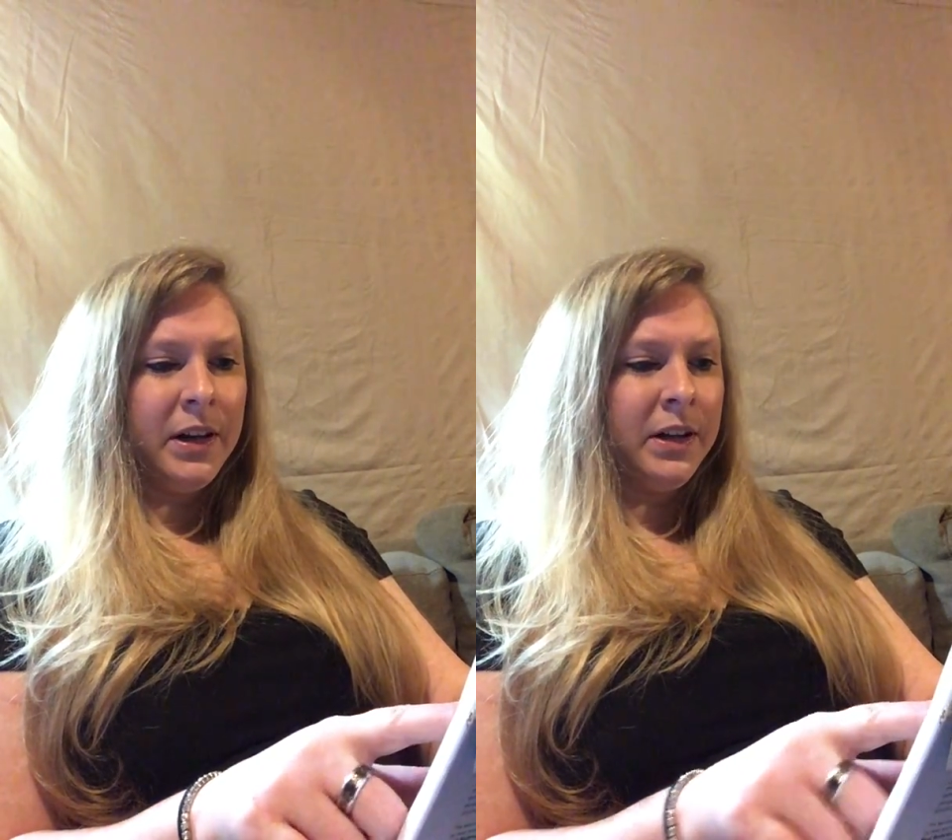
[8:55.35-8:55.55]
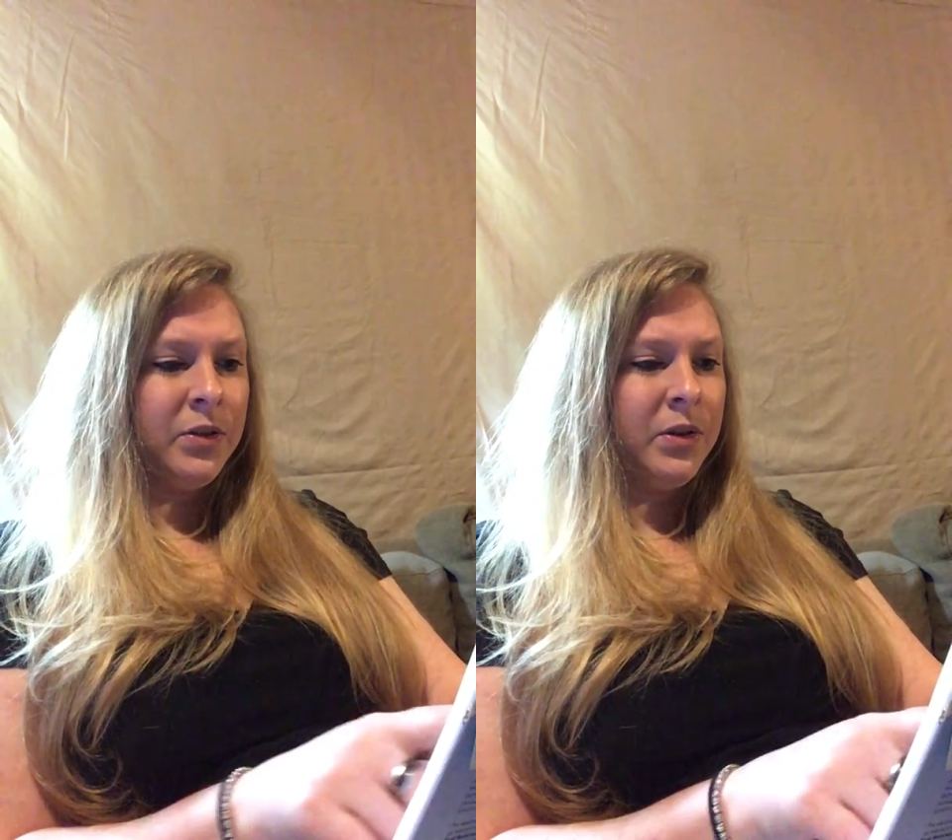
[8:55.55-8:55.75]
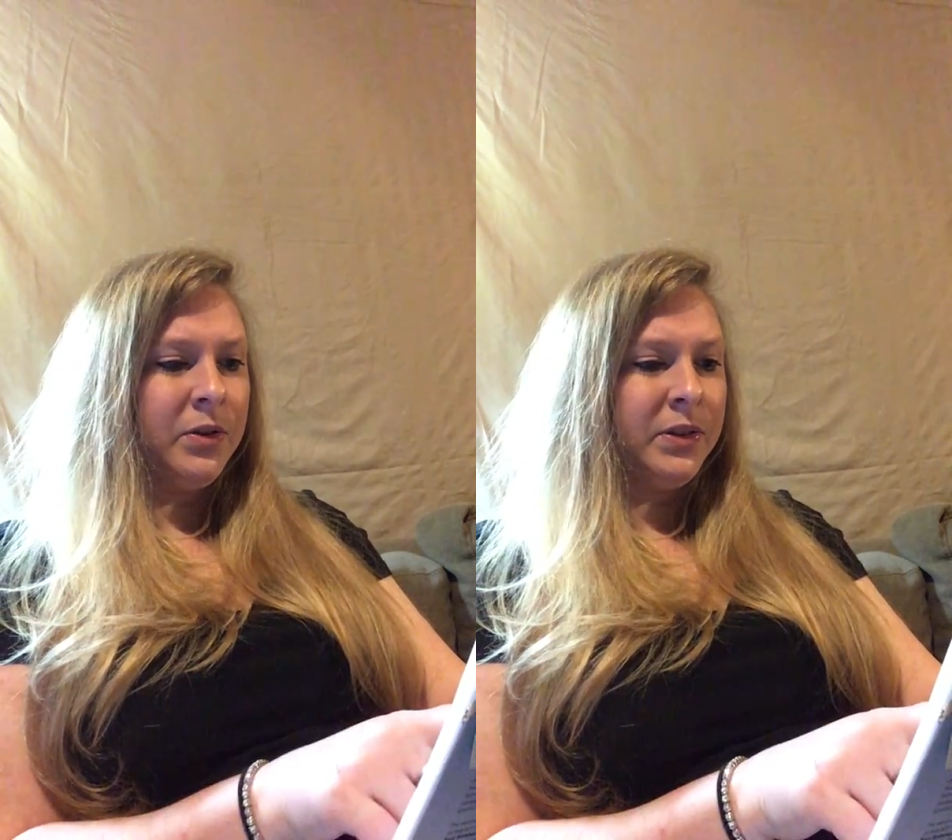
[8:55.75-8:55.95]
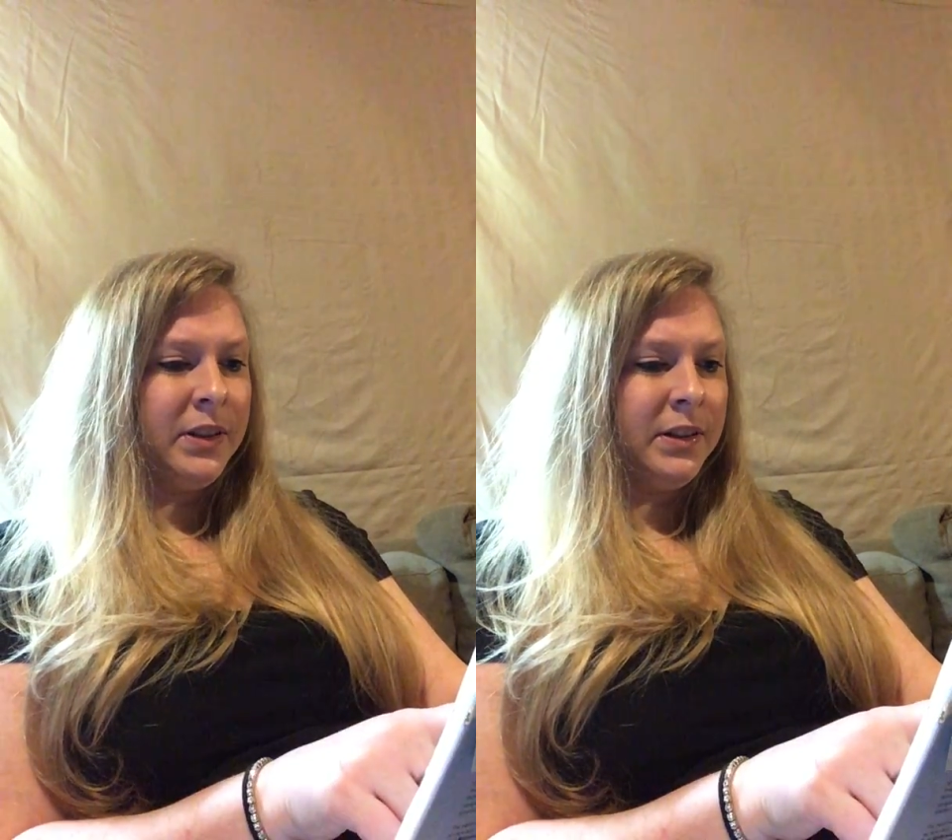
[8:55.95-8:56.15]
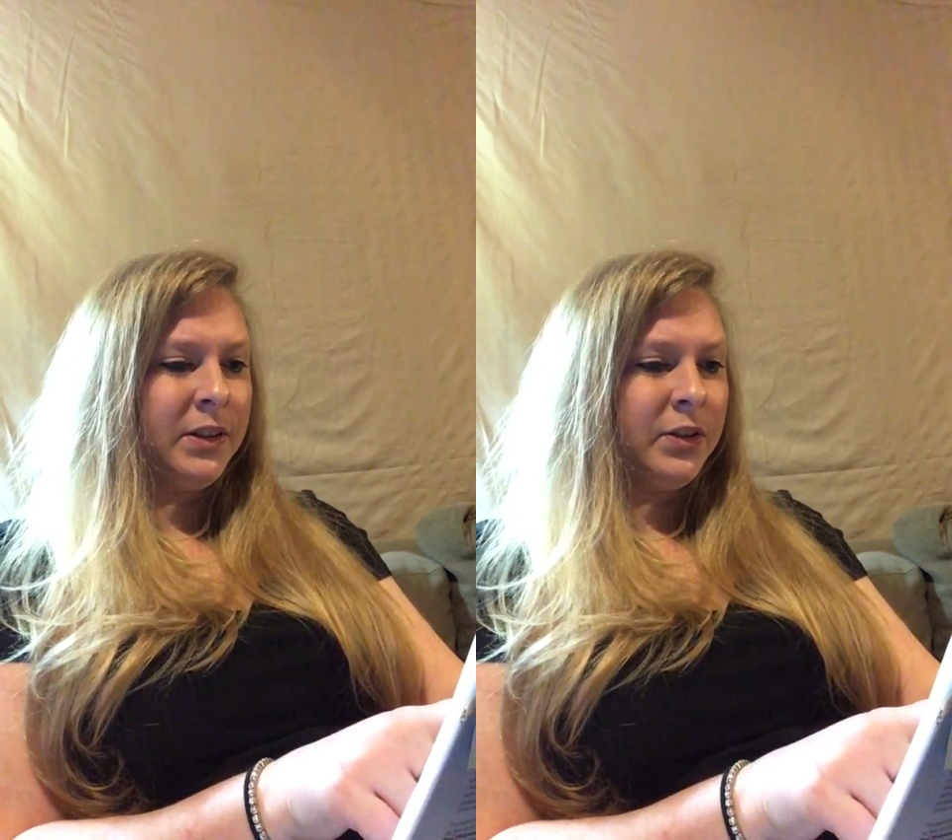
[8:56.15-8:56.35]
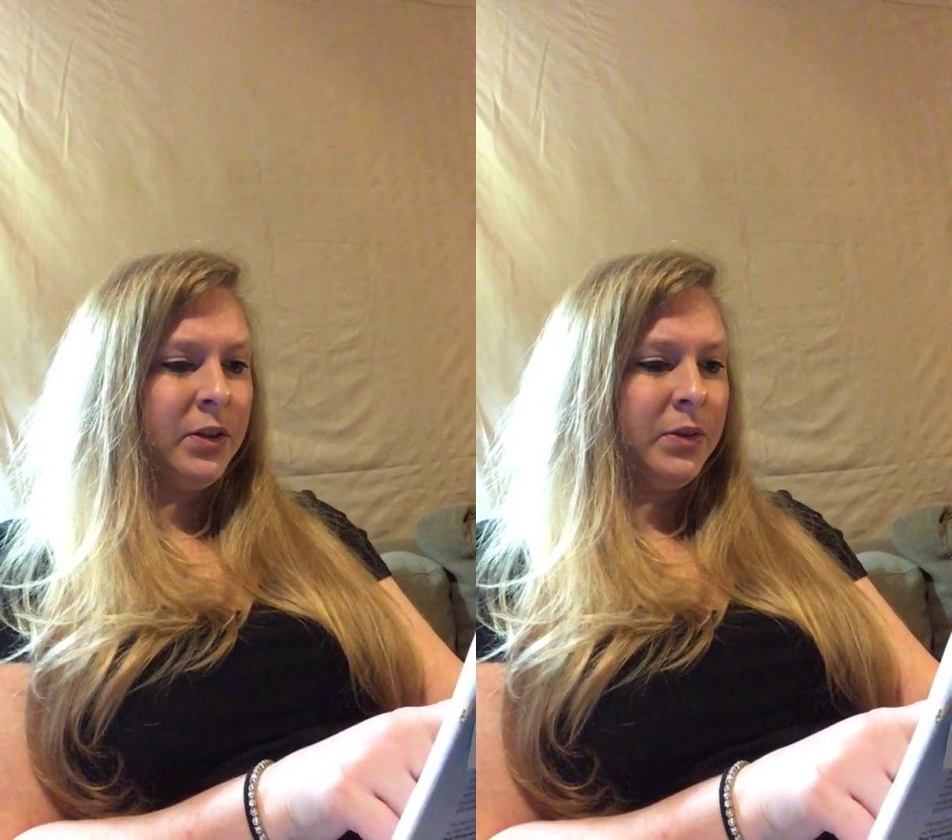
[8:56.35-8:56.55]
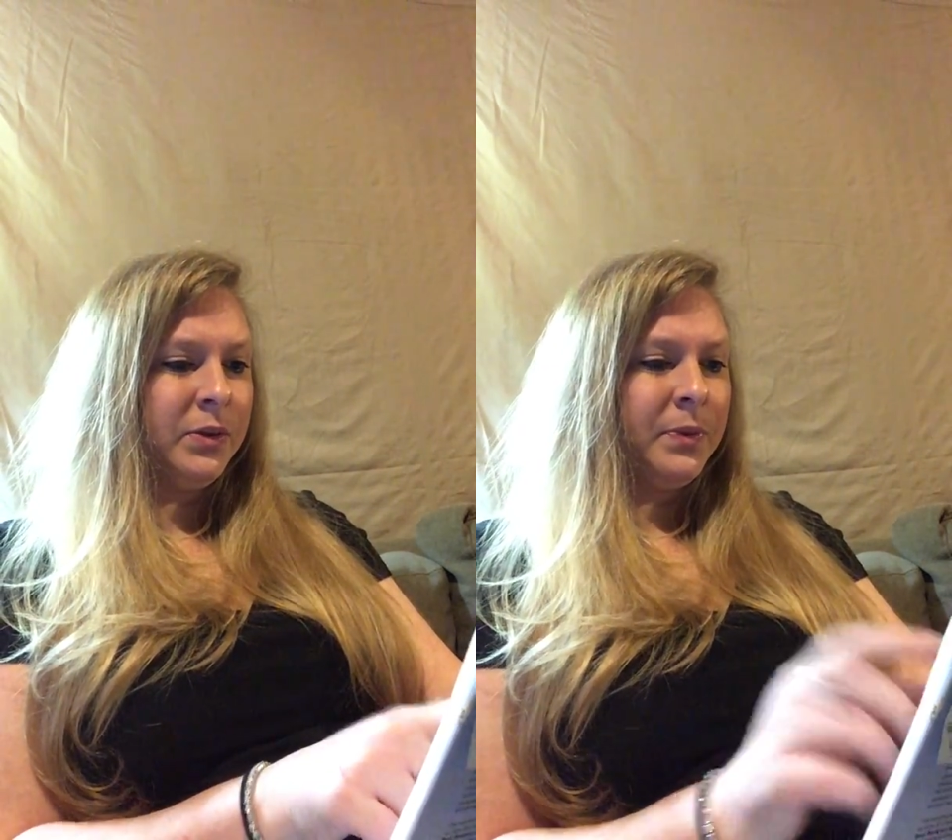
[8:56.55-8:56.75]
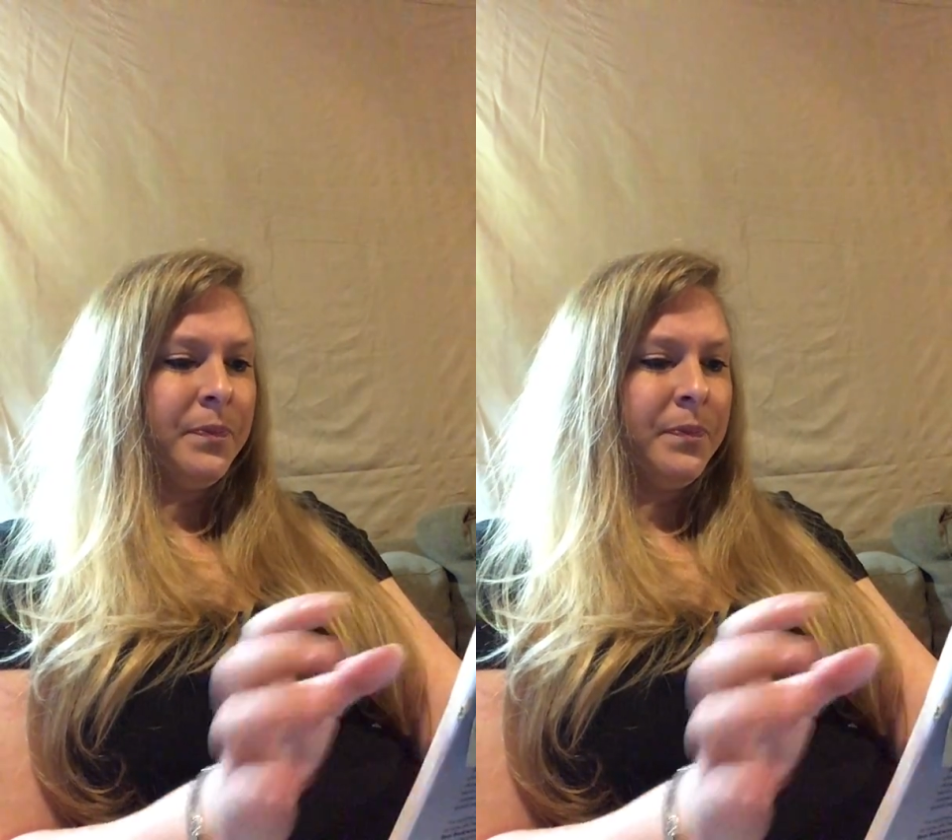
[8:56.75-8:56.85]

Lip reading: to introduce these issues.